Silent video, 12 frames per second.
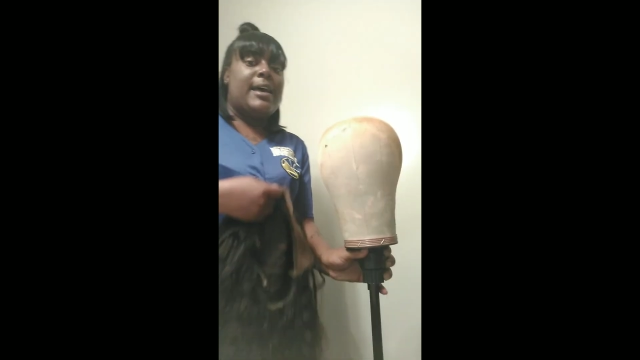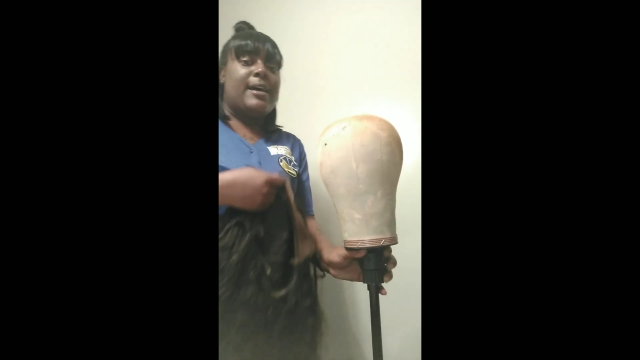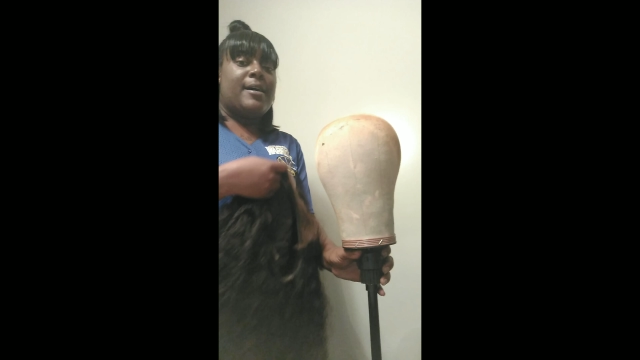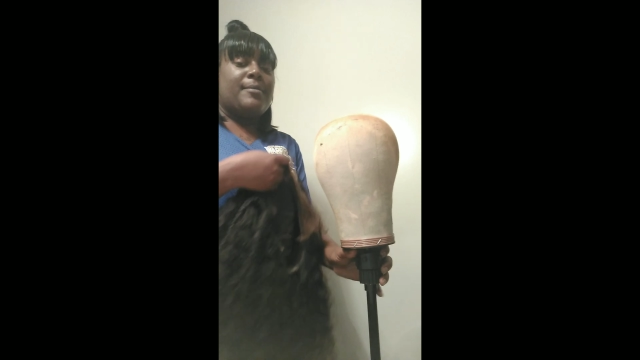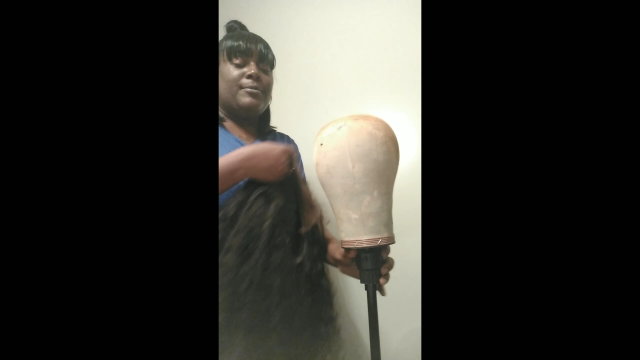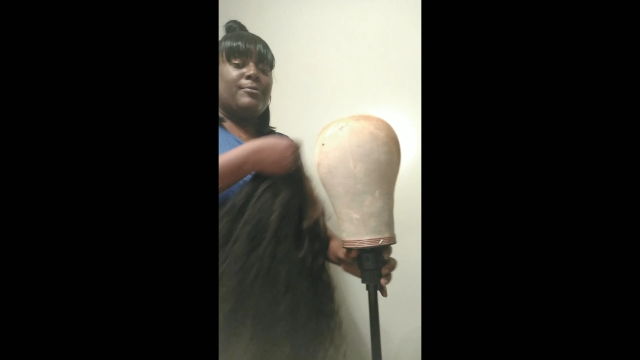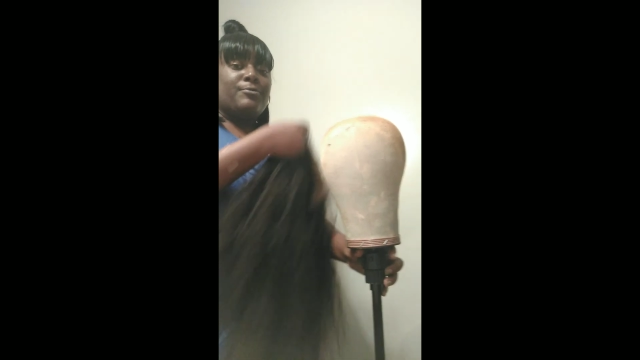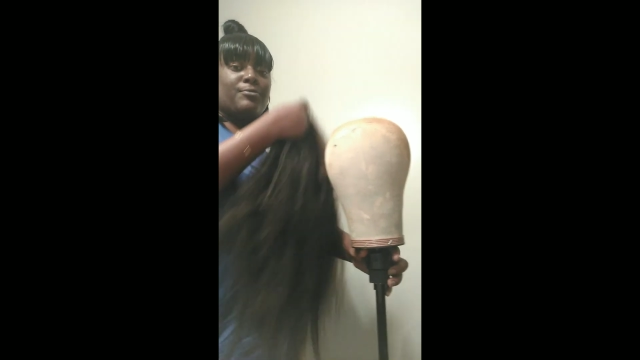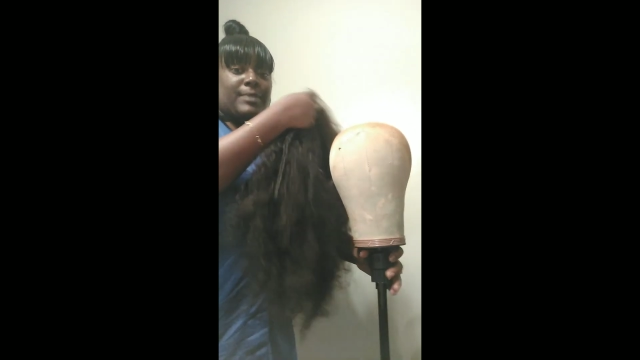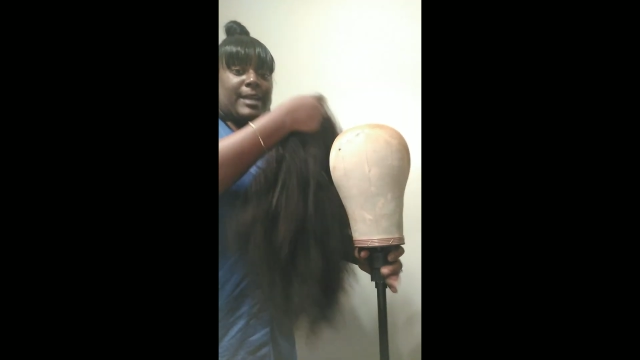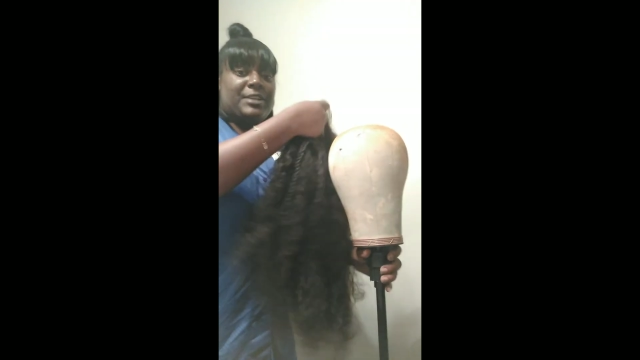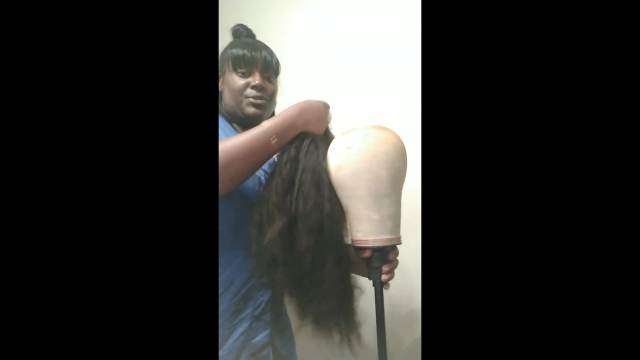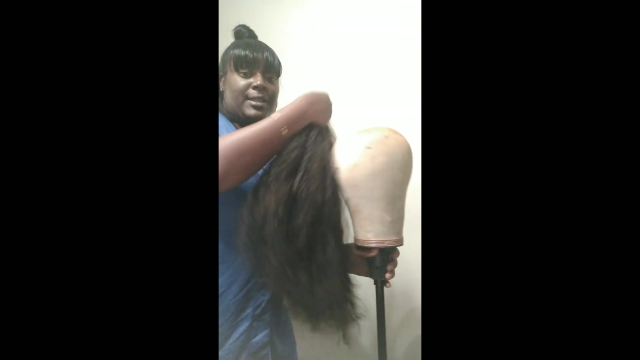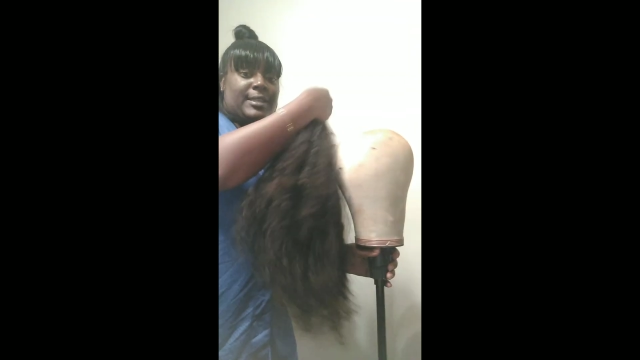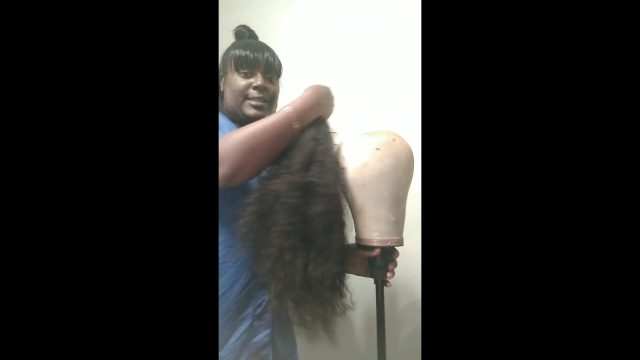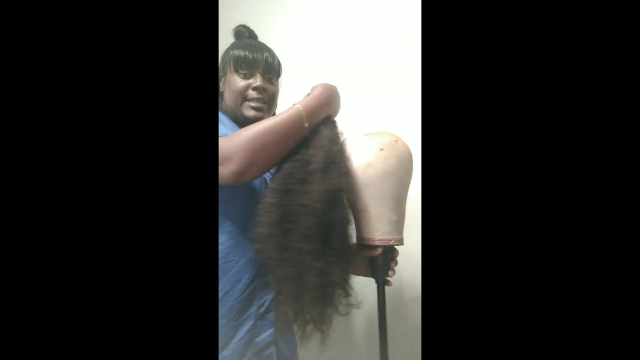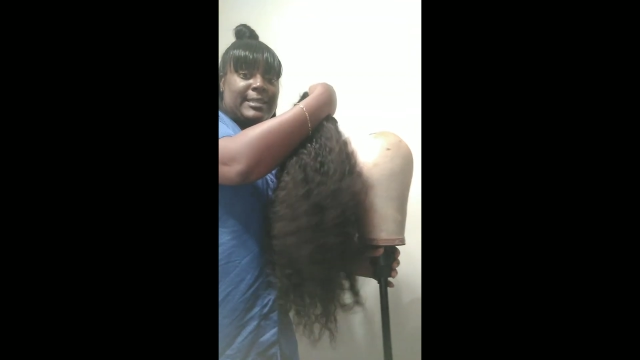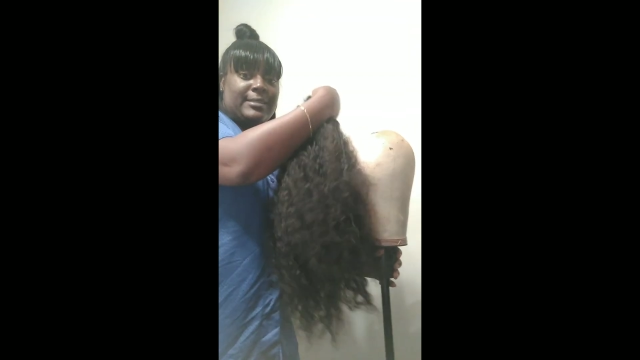as you can
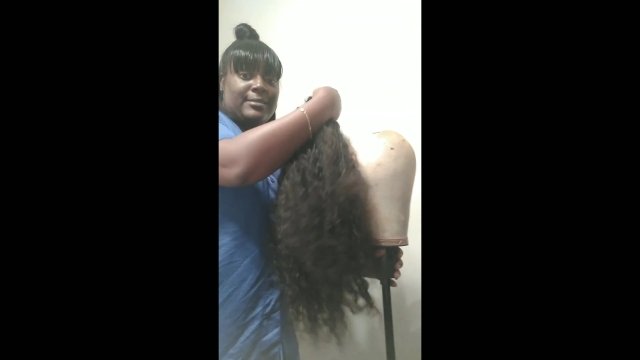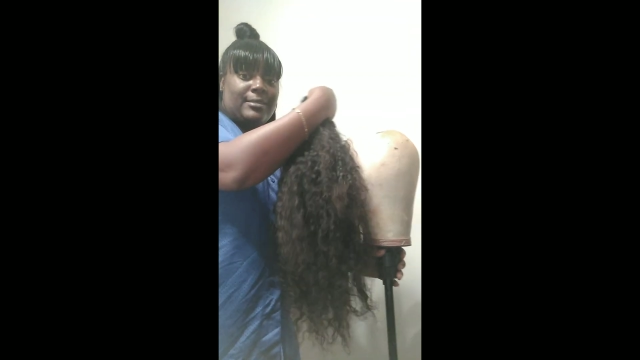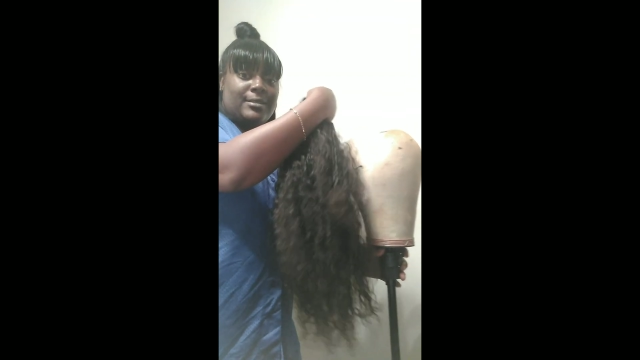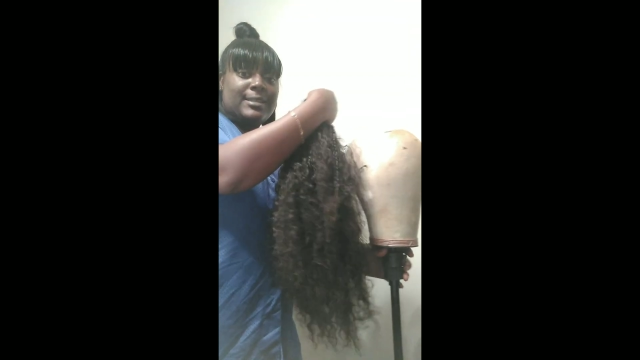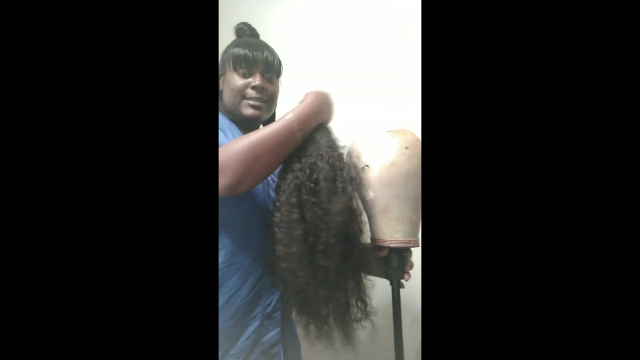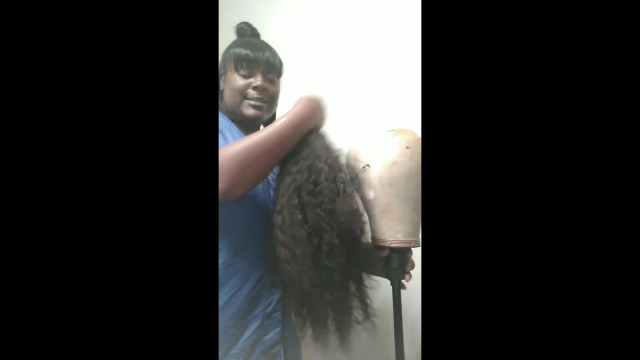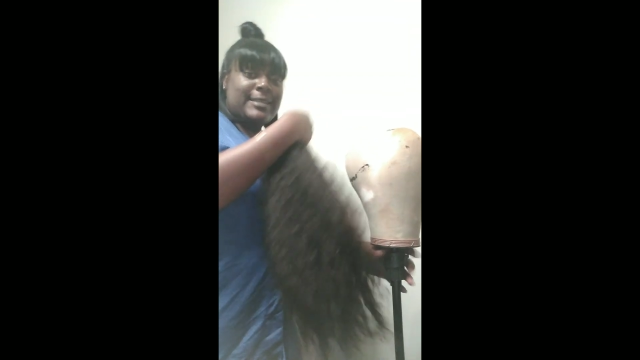see, it looks